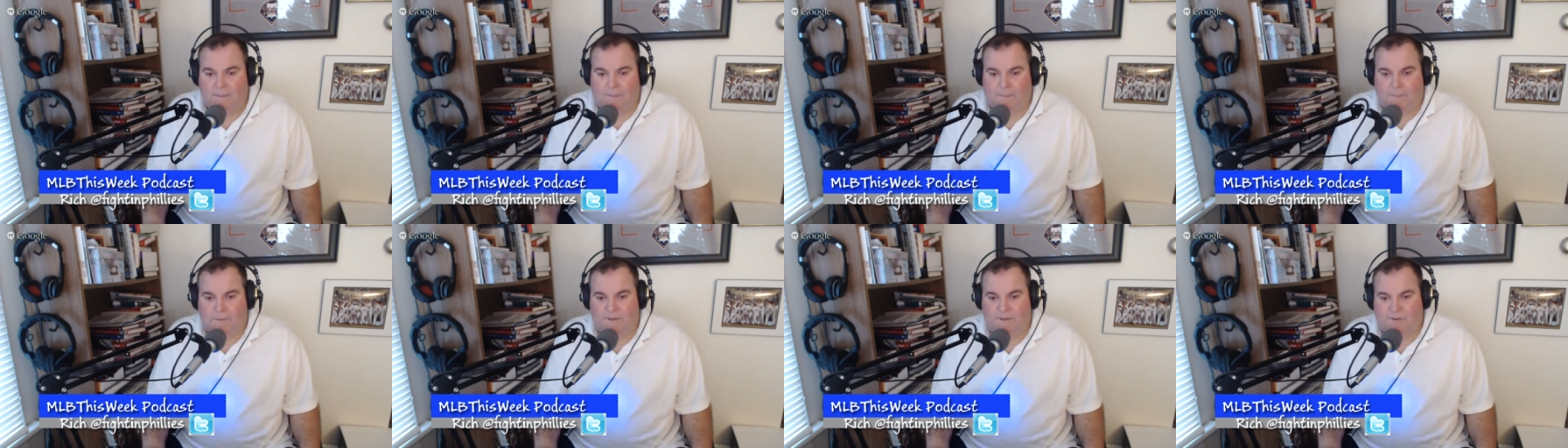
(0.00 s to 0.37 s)

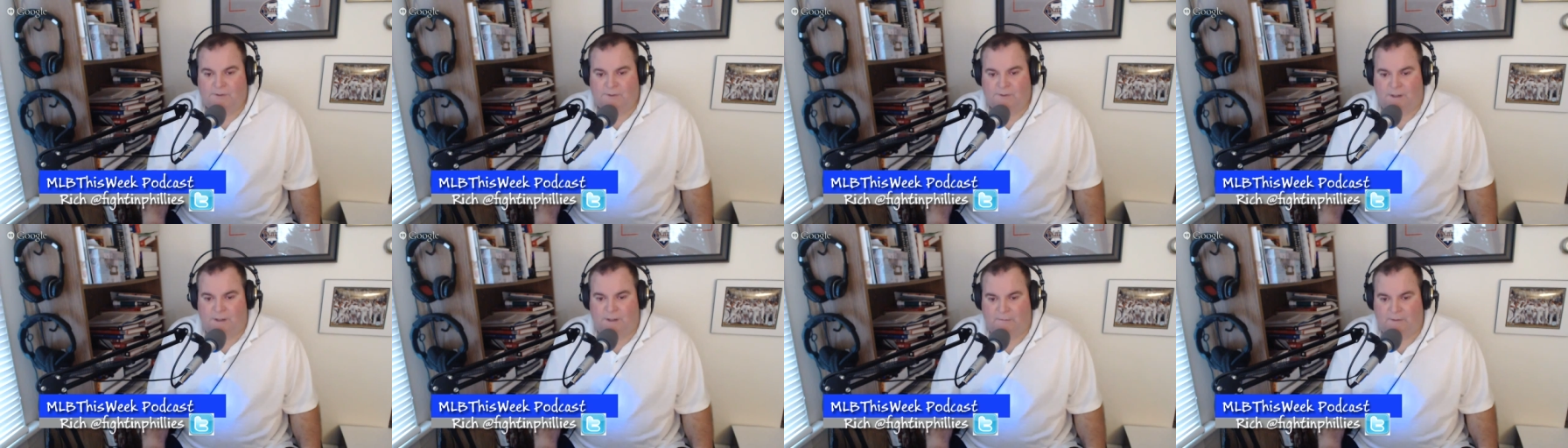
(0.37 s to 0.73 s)

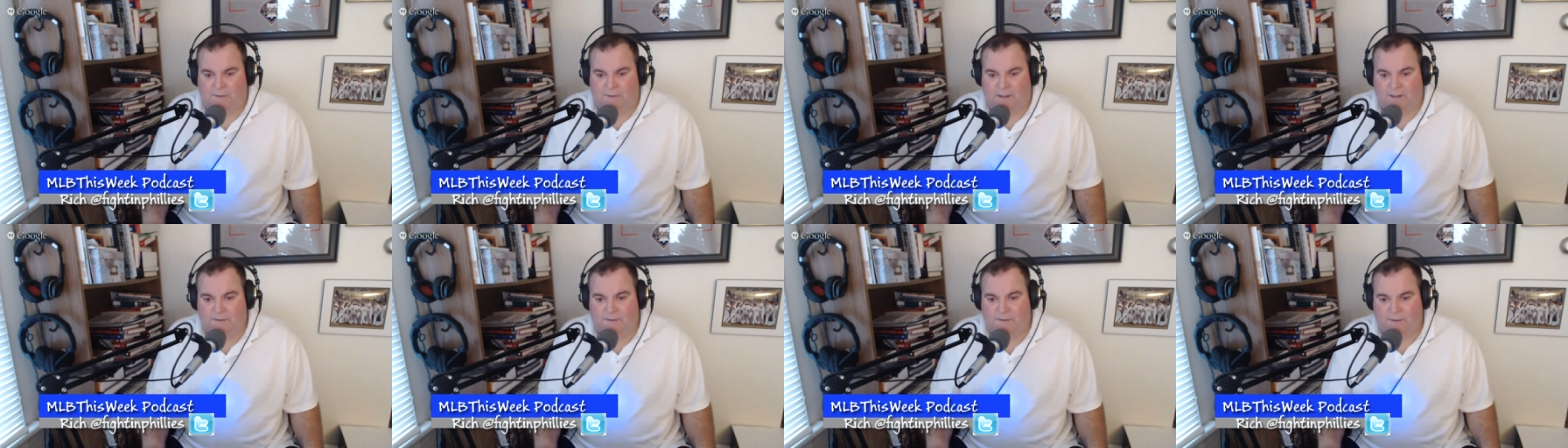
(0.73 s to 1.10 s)
Pitch
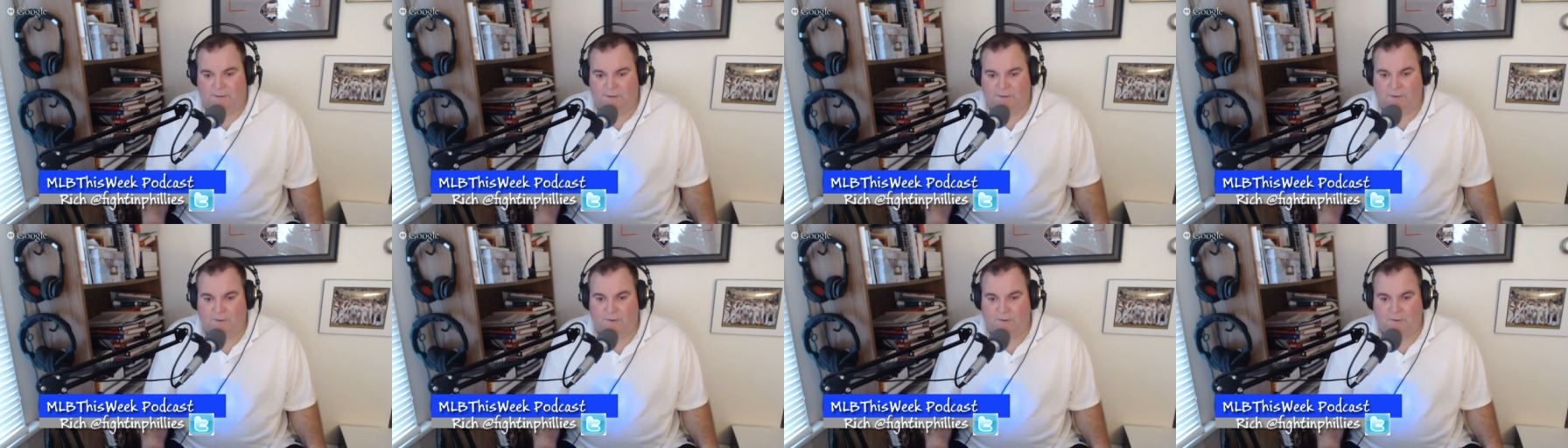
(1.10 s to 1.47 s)
FX
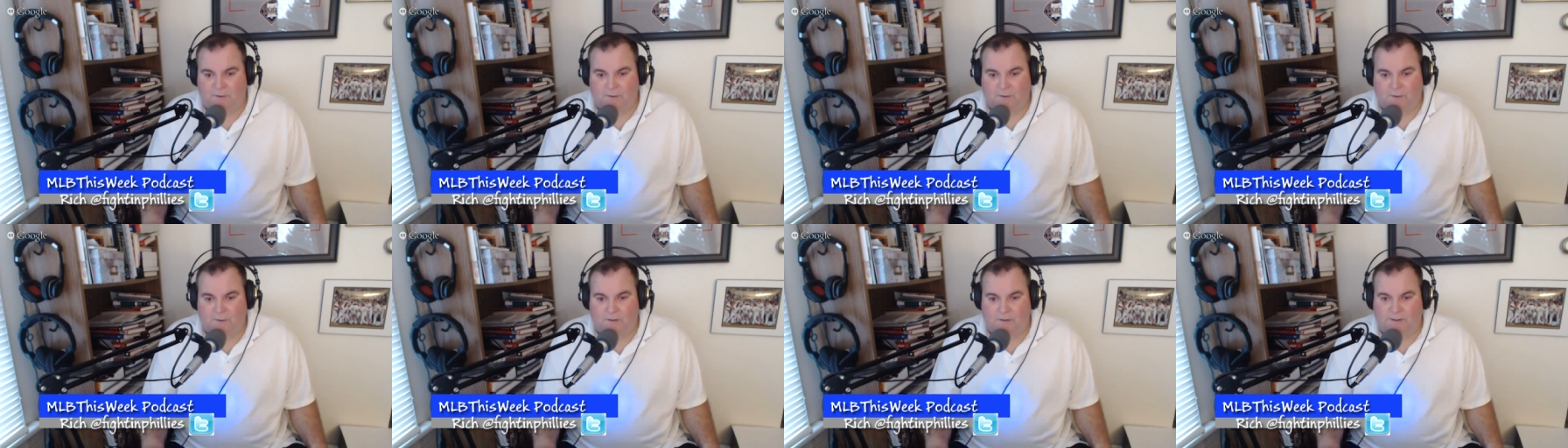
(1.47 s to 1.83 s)
is
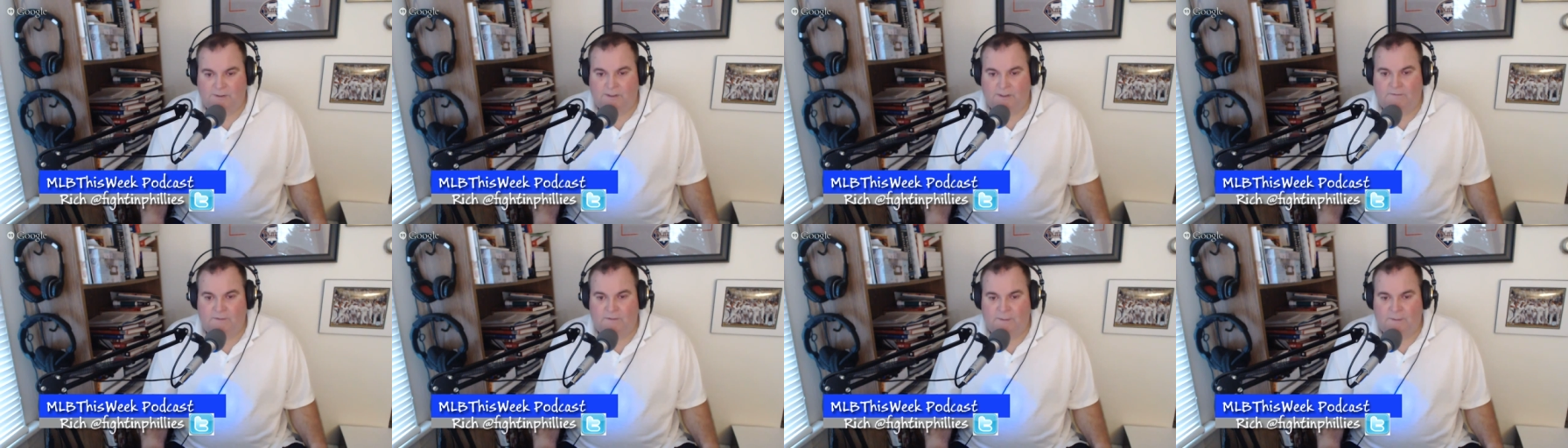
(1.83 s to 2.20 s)
used on
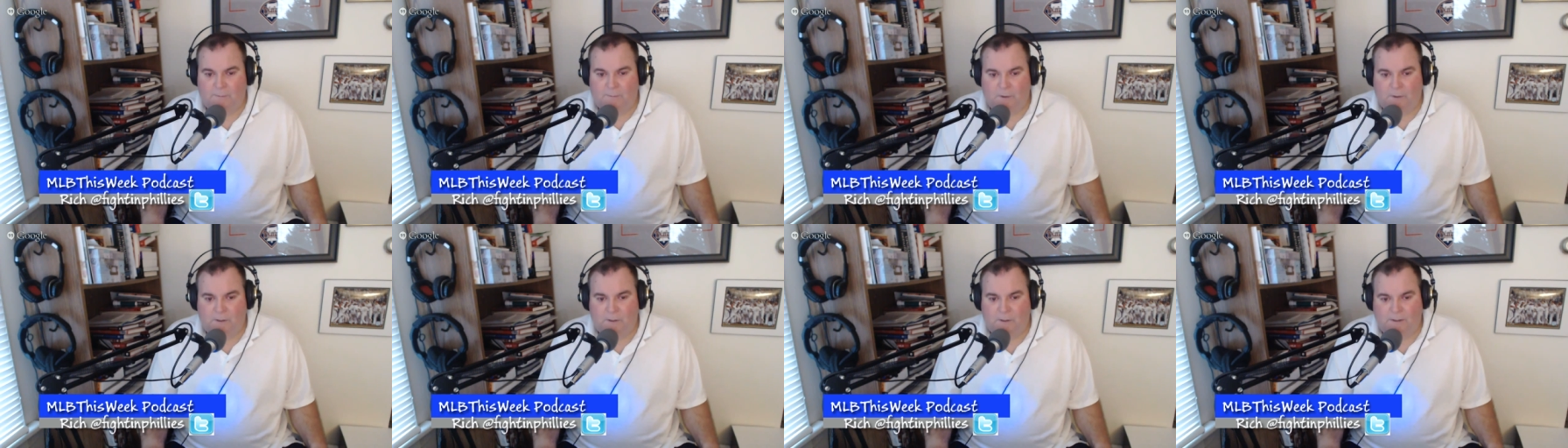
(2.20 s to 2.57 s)
TV
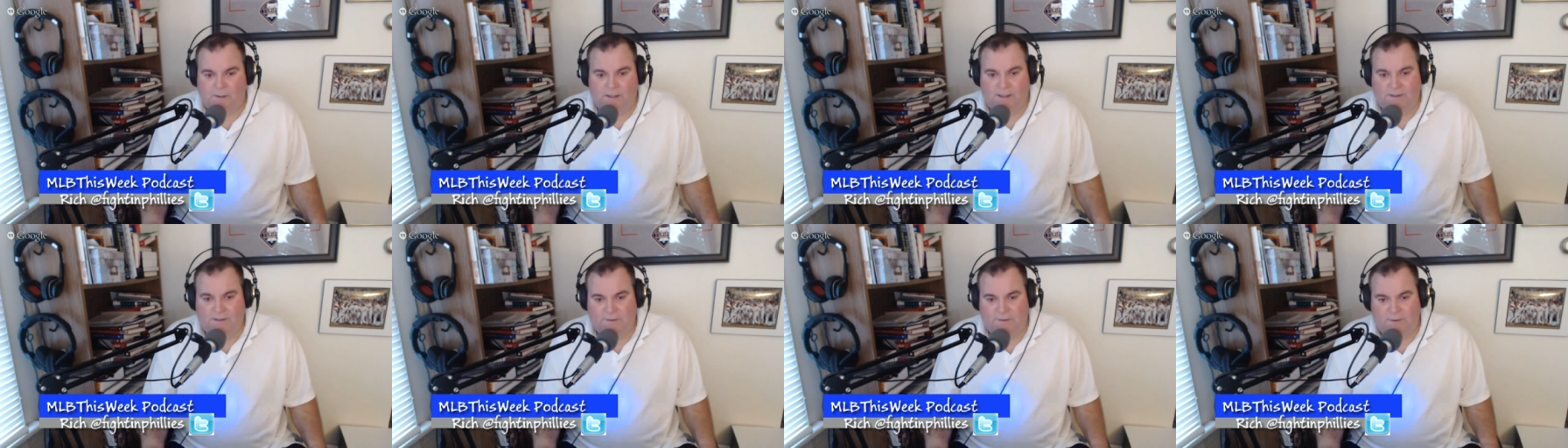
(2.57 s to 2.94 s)

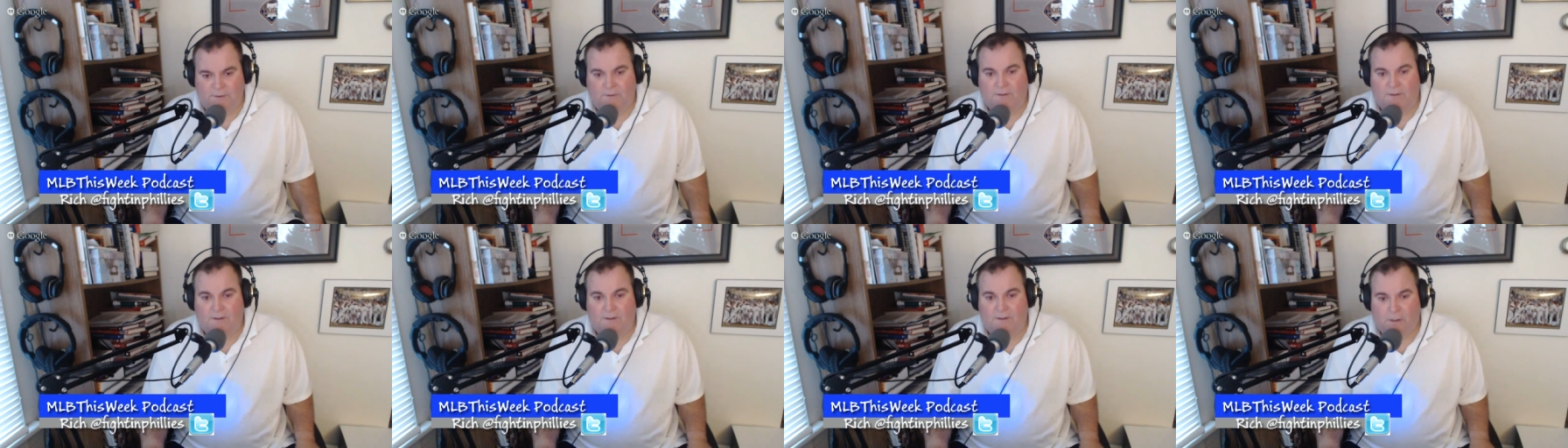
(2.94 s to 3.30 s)
broadcasts to
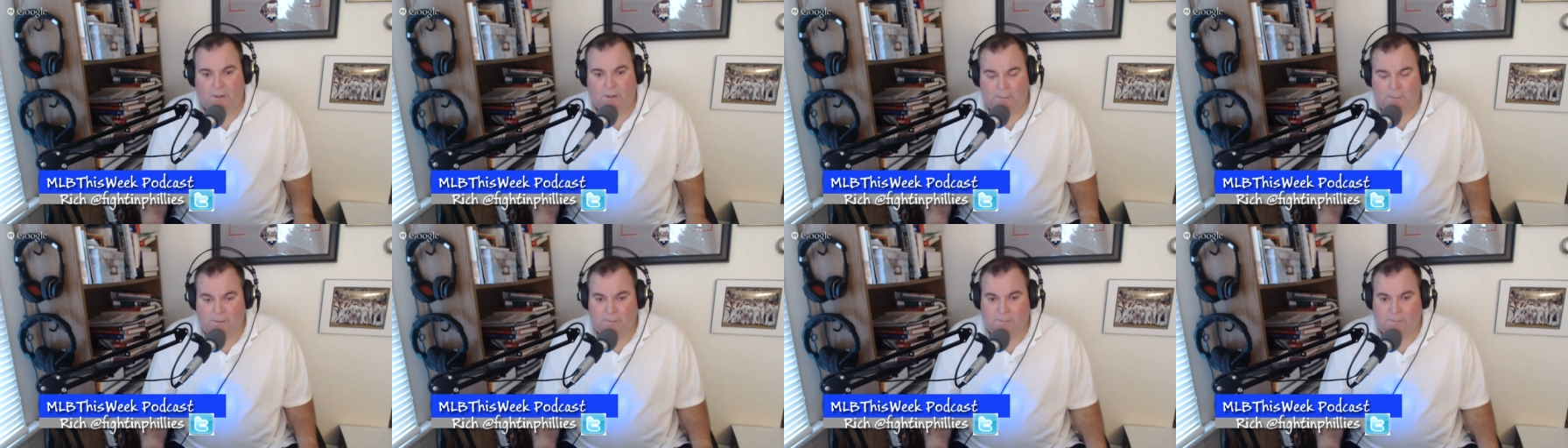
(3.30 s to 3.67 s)

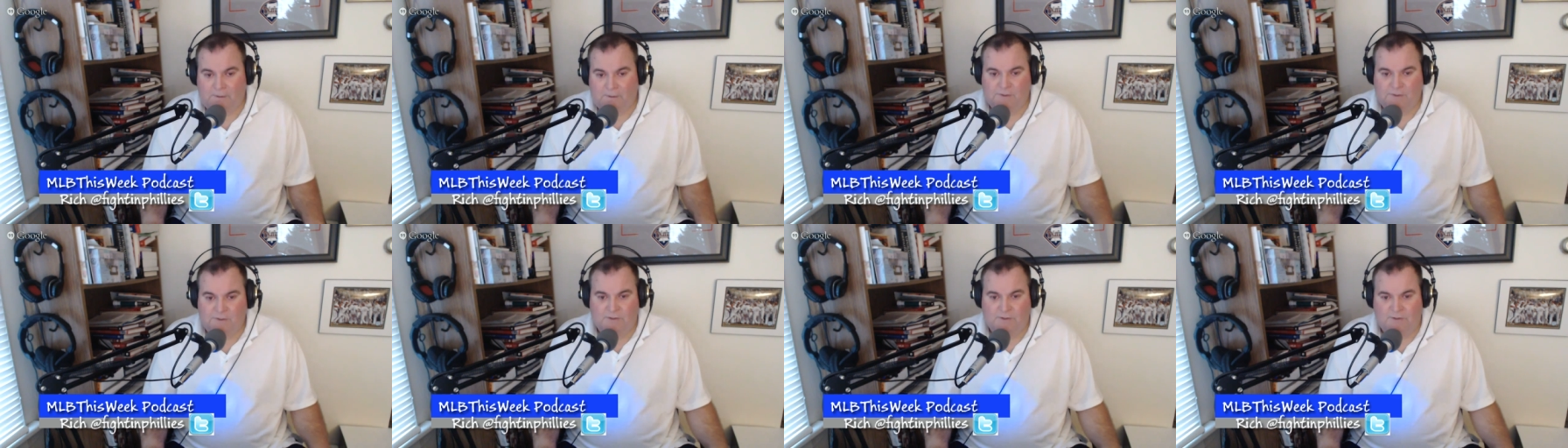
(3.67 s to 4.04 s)
determine a
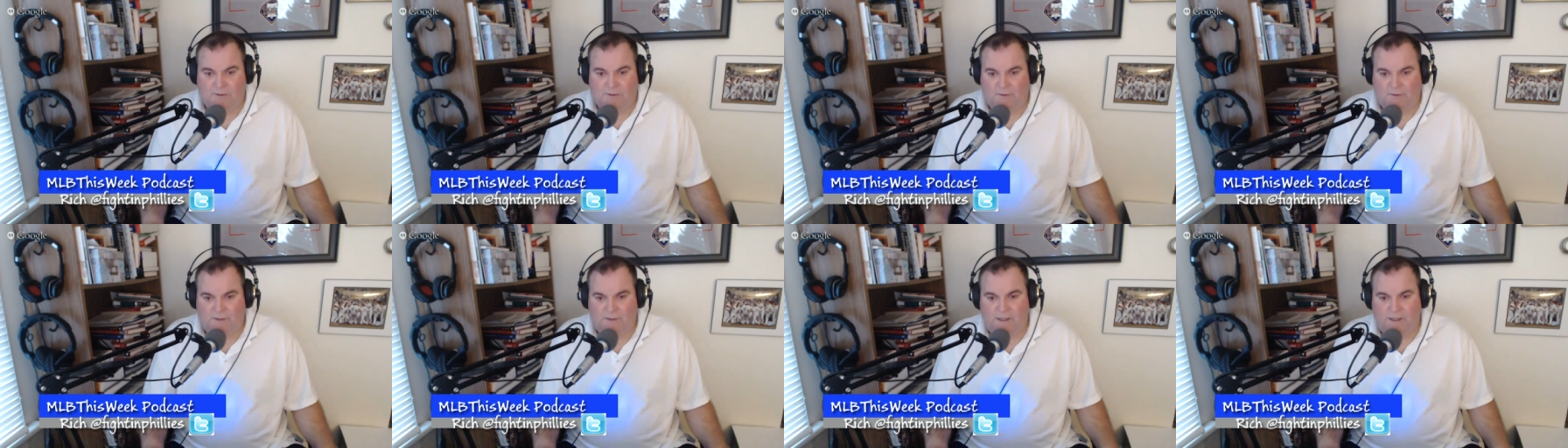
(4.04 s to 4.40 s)
pitcher's
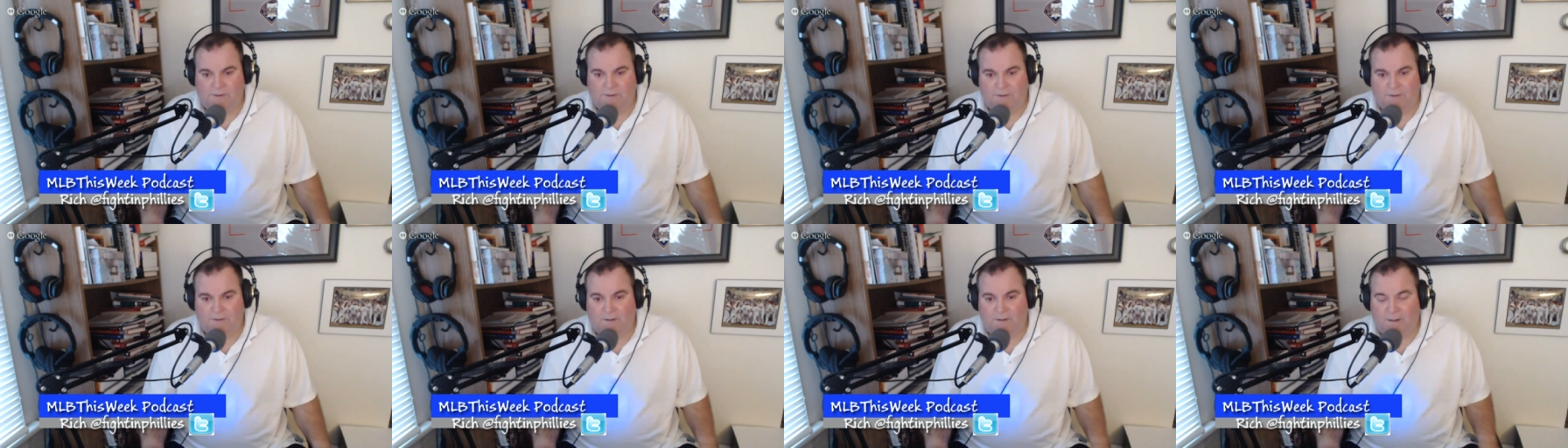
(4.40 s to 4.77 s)

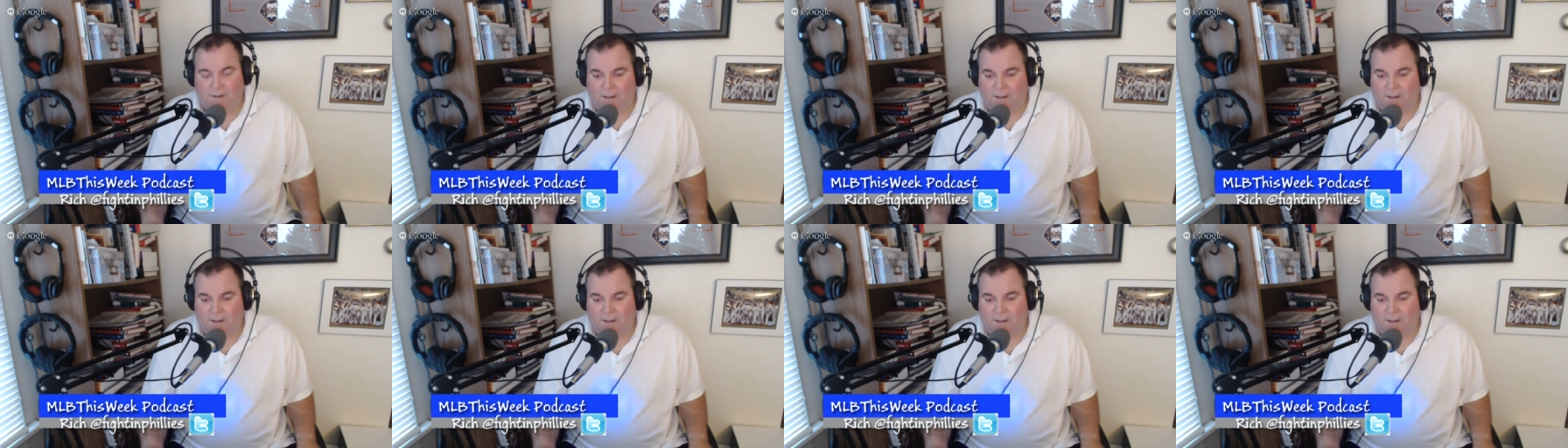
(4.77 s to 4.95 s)
location